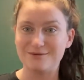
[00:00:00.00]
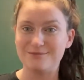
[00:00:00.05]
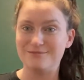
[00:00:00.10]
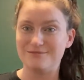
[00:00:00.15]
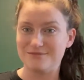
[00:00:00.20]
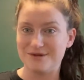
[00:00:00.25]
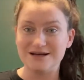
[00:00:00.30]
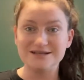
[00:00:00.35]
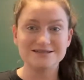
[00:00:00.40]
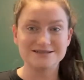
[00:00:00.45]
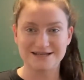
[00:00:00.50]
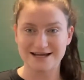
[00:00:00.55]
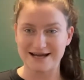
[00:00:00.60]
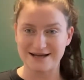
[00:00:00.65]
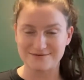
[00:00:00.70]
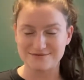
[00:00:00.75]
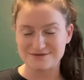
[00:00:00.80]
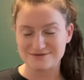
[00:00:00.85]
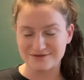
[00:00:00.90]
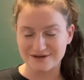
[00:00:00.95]

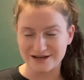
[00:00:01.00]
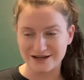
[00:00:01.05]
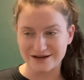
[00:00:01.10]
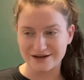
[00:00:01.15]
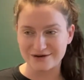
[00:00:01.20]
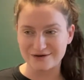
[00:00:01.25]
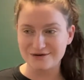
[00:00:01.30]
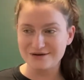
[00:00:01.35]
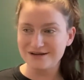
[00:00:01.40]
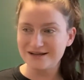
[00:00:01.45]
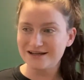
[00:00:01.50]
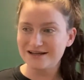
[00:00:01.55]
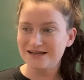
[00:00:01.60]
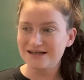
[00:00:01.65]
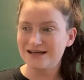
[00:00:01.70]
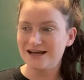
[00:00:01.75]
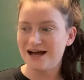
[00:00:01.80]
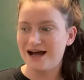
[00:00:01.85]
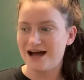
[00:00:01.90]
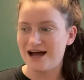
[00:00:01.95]
must-haves video.
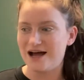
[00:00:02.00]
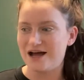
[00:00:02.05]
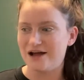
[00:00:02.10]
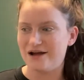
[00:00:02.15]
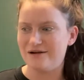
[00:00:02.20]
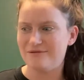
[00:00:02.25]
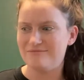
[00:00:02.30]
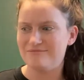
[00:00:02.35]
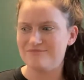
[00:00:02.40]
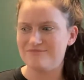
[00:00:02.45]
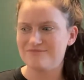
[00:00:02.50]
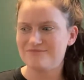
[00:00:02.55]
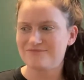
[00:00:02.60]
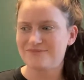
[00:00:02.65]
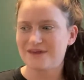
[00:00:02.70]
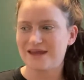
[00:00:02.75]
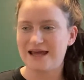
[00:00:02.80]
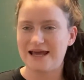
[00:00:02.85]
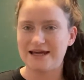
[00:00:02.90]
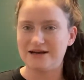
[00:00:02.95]

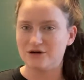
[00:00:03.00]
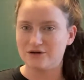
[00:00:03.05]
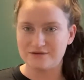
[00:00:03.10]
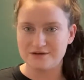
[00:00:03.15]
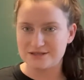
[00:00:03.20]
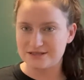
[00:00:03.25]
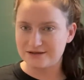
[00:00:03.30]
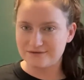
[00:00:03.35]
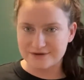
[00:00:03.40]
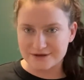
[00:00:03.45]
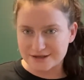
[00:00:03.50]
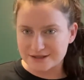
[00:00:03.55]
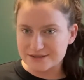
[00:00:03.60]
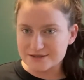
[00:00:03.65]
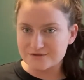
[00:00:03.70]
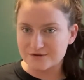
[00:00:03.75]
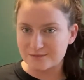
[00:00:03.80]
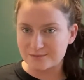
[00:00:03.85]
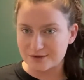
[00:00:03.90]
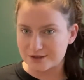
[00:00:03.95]
It obviously
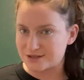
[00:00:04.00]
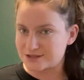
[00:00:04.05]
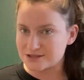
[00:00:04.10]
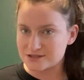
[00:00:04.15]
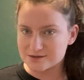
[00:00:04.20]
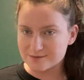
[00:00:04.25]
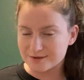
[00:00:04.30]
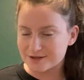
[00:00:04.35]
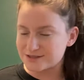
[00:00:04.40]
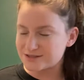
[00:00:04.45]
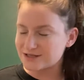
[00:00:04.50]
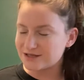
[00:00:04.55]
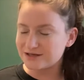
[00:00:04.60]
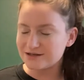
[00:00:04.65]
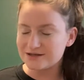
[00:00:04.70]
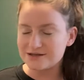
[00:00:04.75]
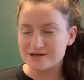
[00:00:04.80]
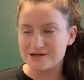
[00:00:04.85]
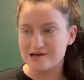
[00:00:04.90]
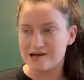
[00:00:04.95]
varies from person to person,